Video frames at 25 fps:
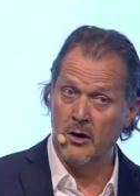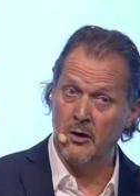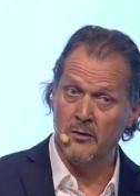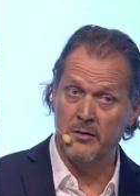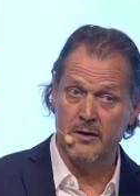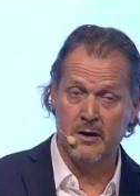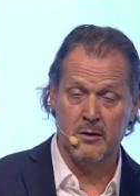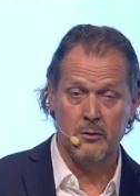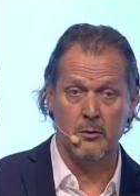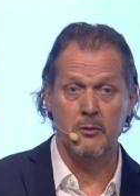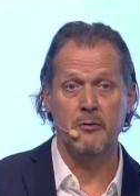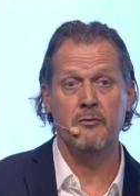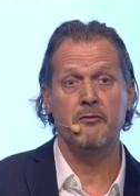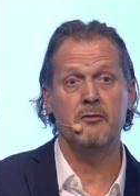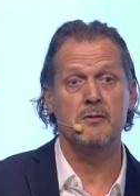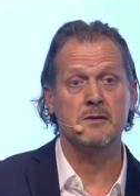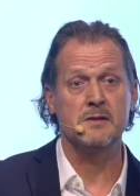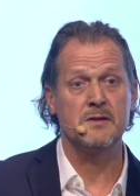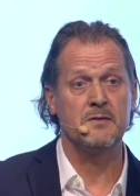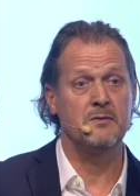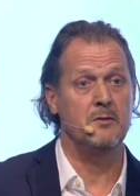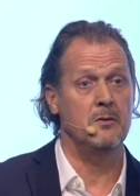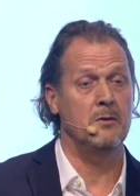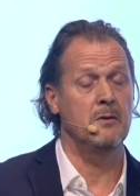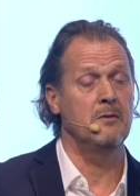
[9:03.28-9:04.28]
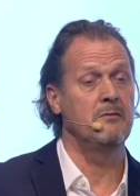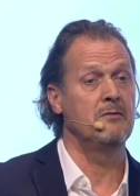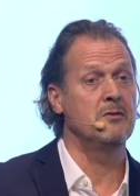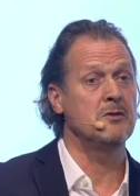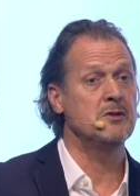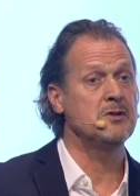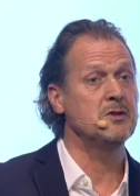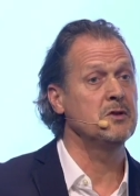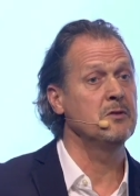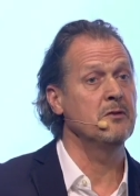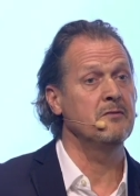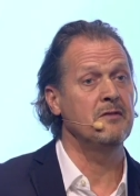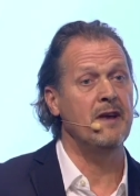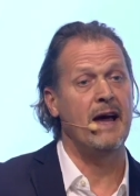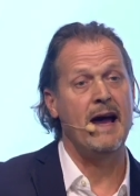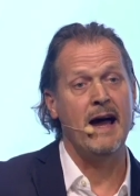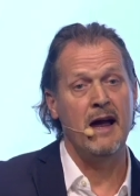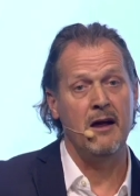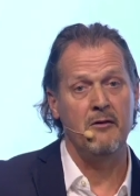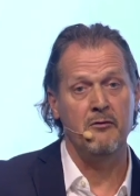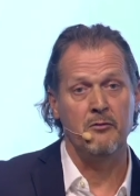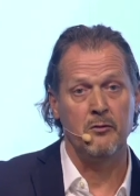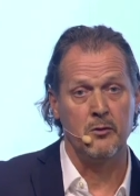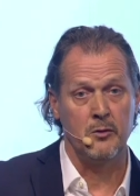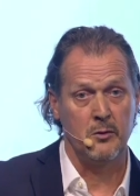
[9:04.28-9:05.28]
not there on the first version of the
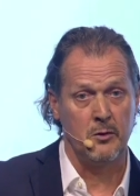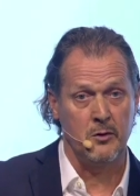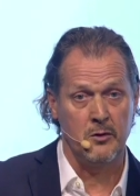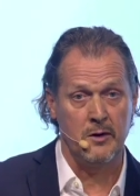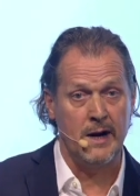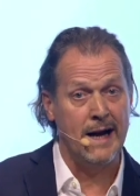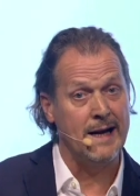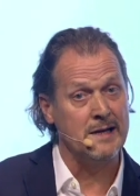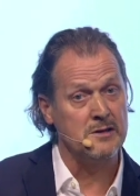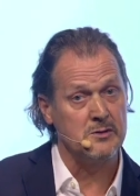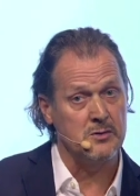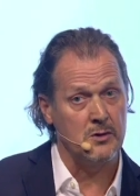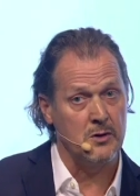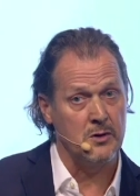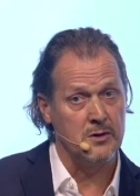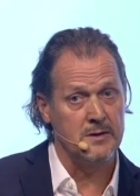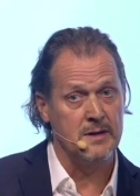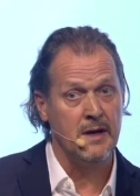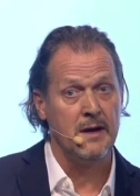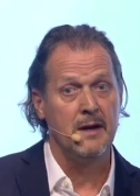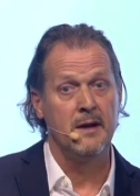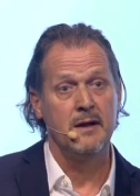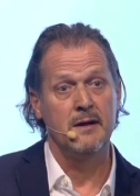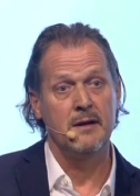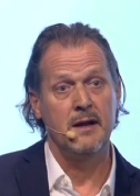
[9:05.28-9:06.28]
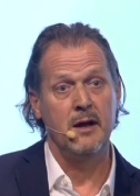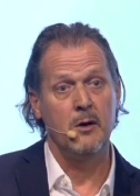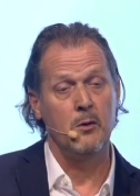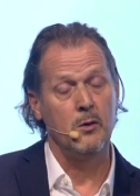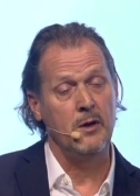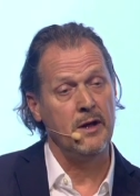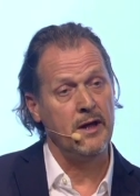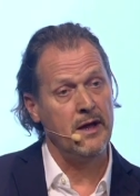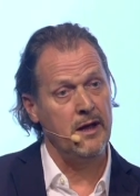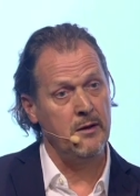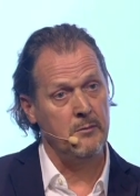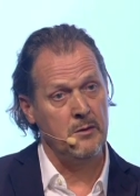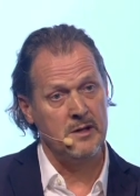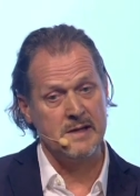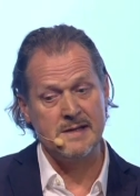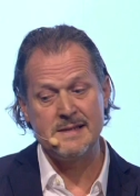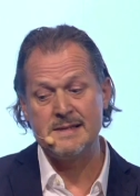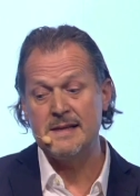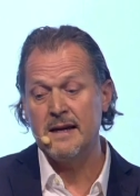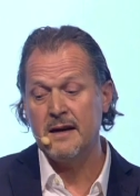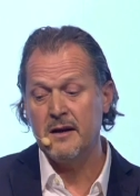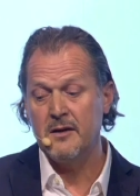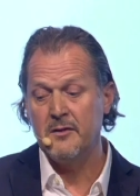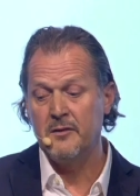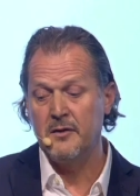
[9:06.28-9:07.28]
iPhone or Android. They only came in the
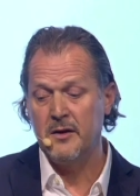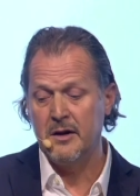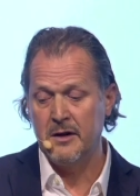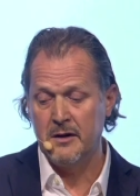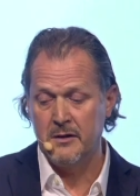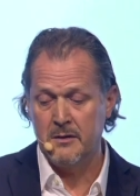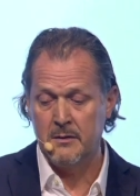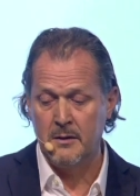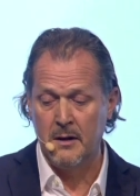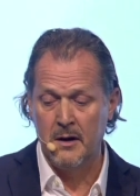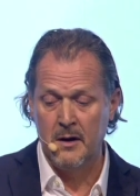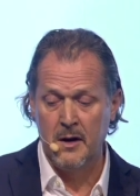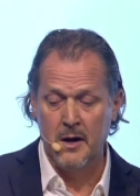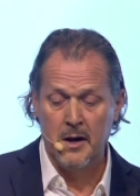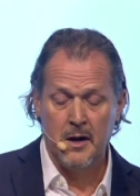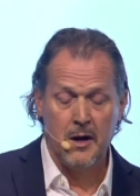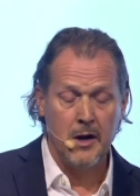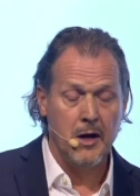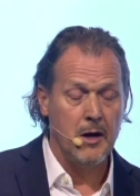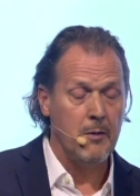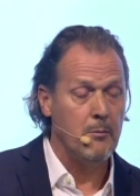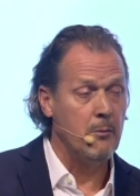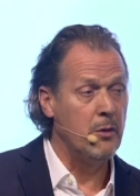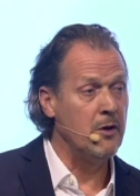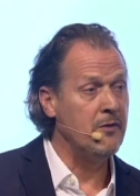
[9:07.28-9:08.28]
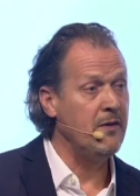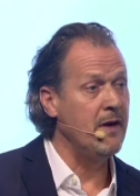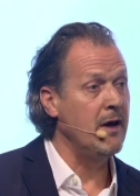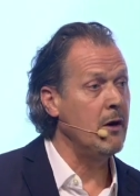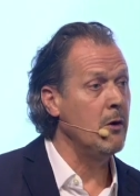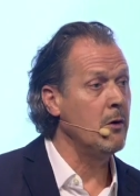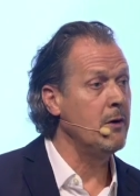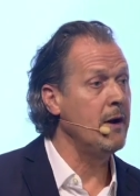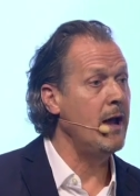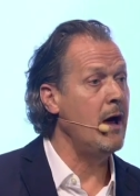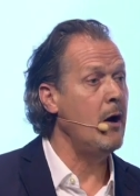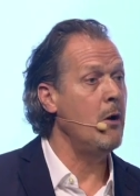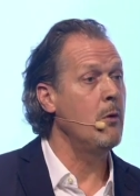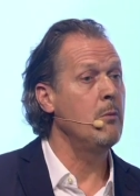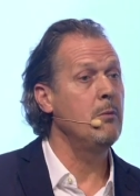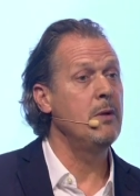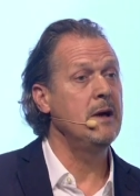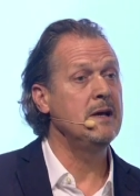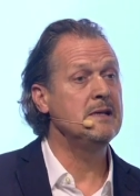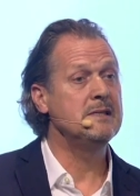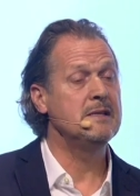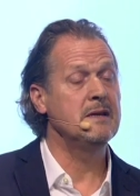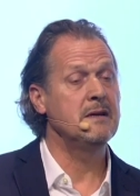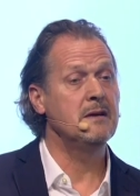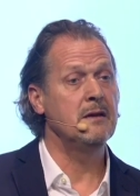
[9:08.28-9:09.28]
second year. But they are now
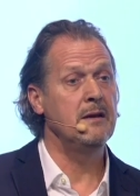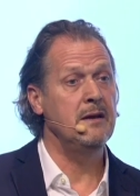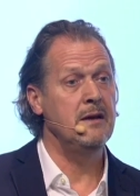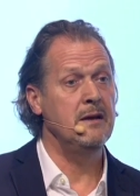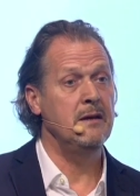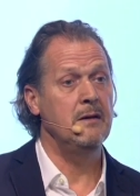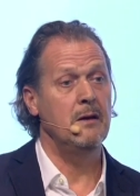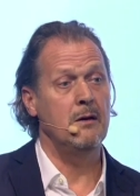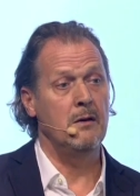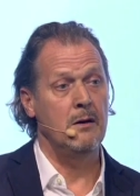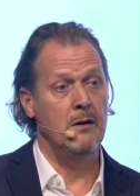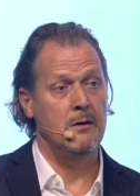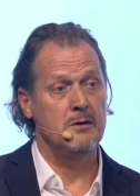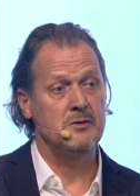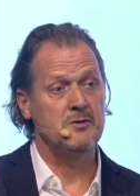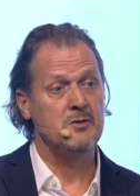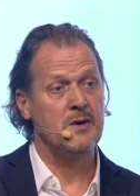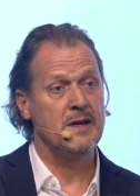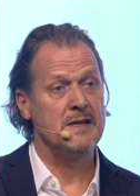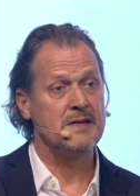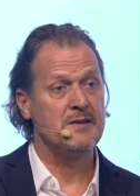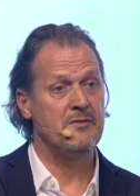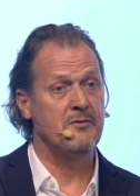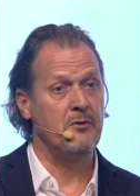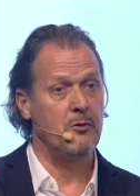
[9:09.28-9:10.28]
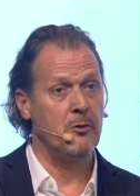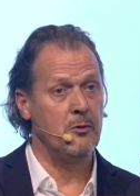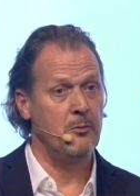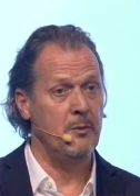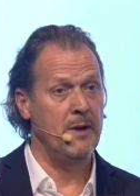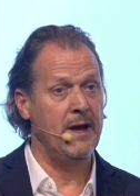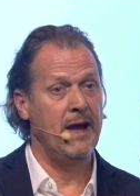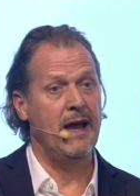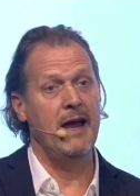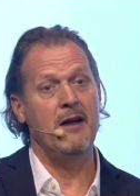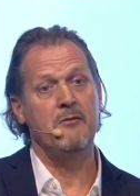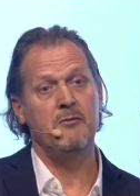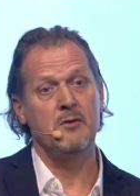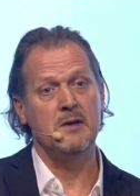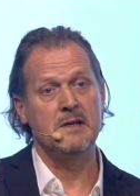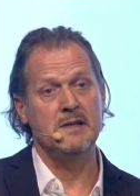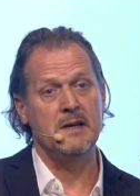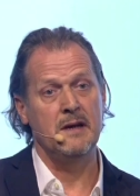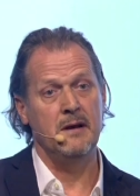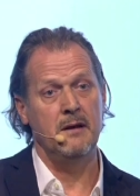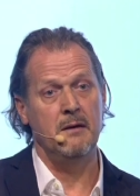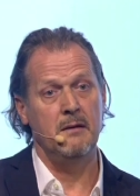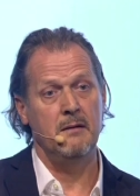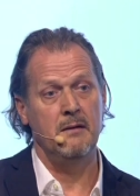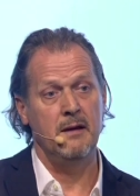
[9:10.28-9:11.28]
basically uh, transforming
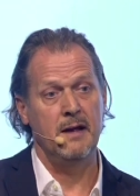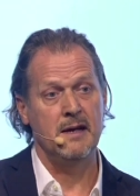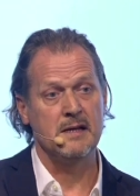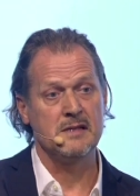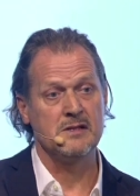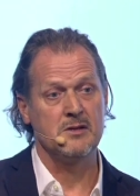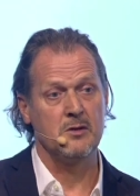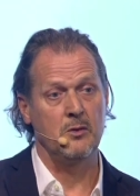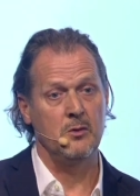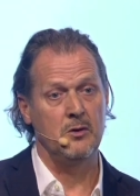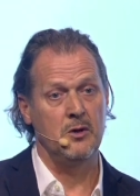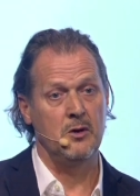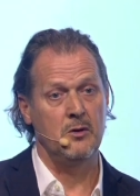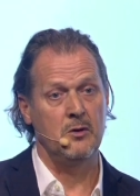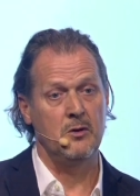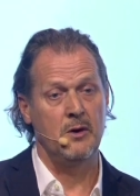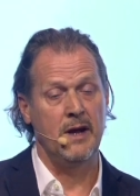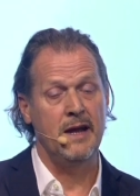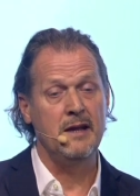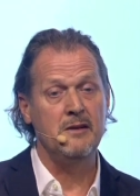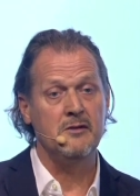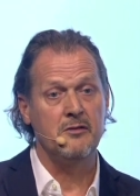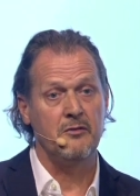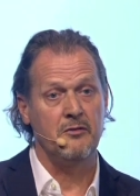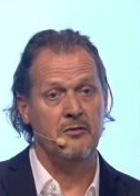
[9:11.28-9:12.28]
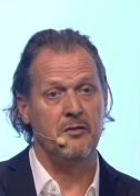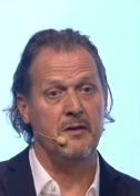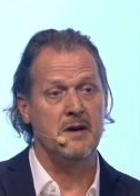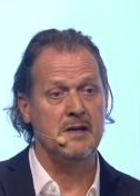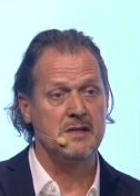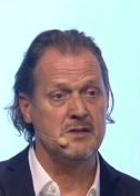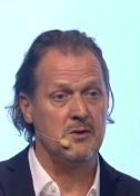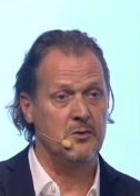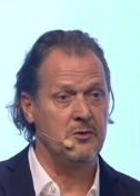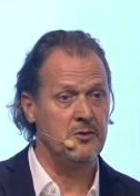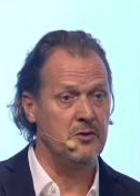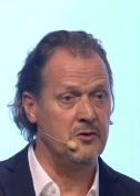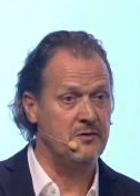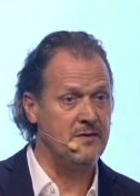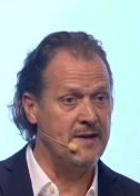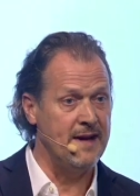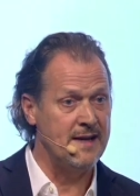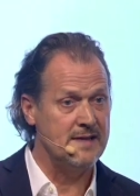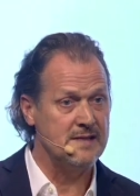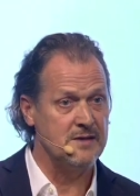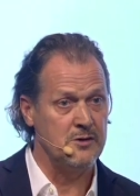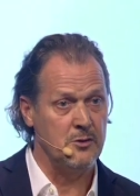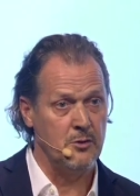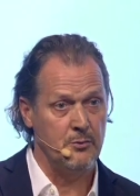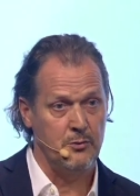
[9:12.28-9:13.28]
everything. Yeah, so your interface on your
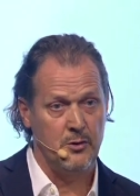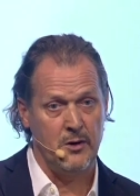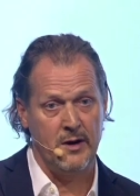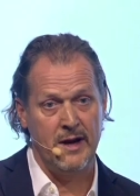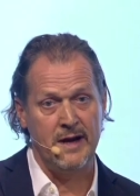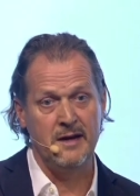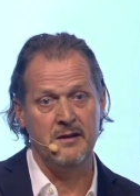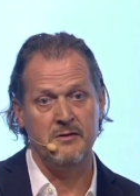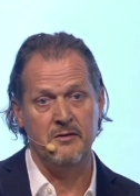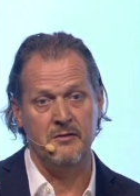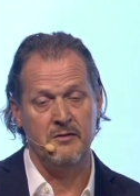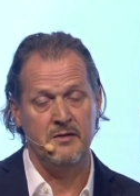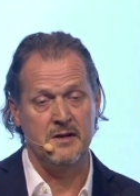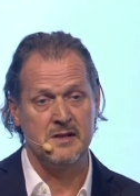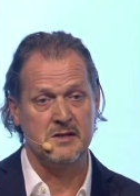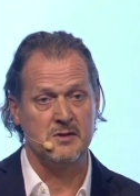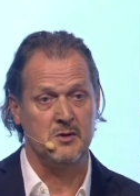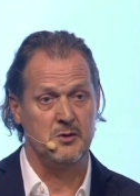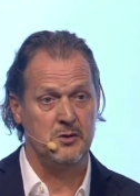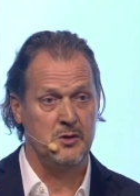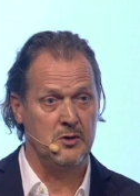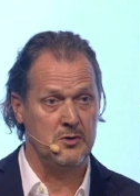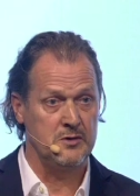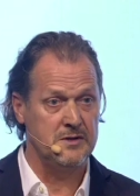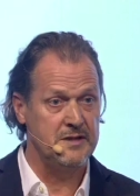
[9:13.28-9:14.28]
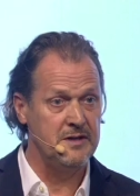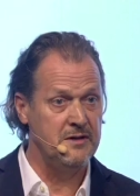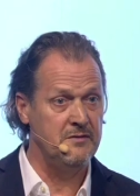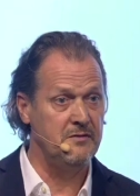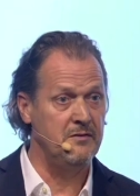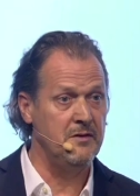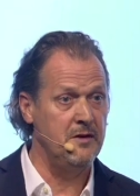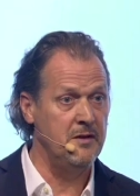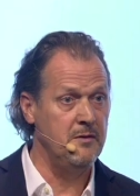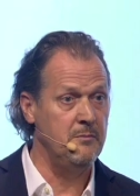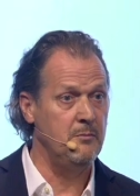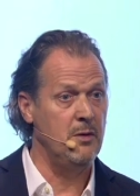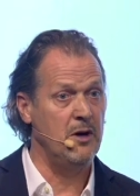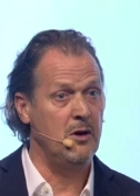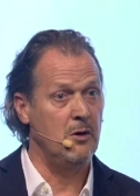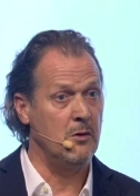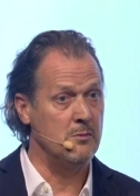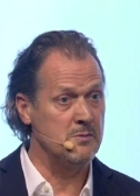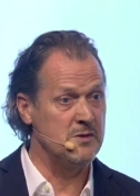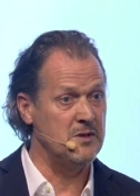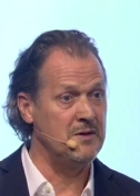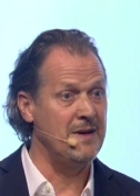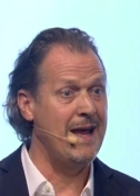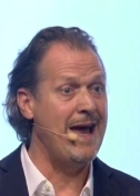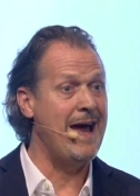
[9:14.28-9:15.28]
desktop, your interface on your TV
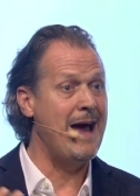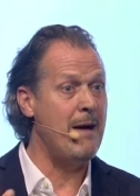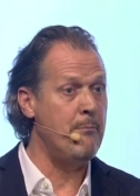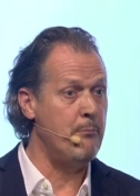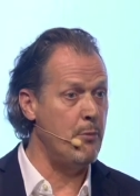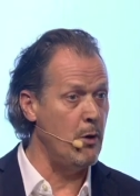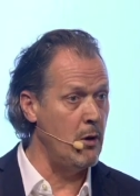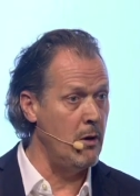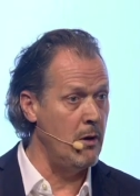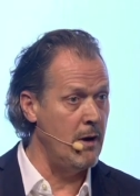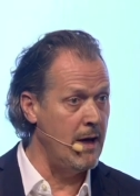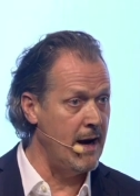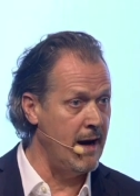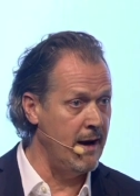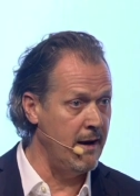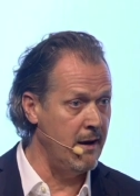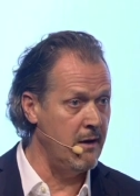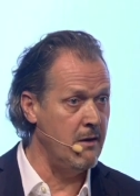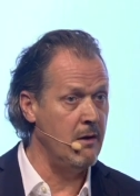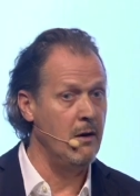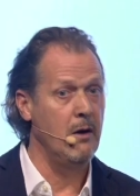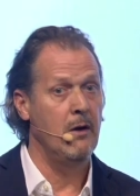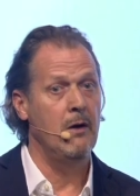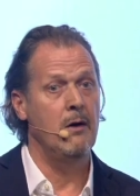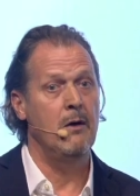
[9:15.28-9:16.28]
becomes an app-alike